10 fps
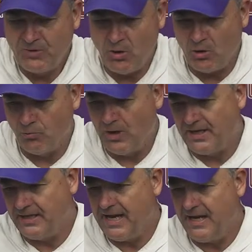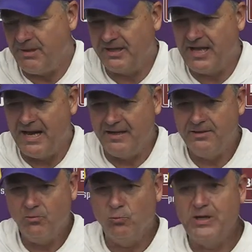or running game, and kind of
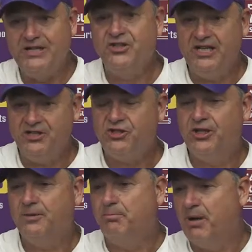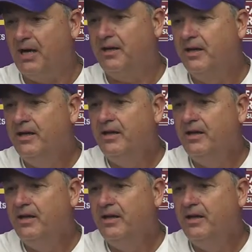reteach it, but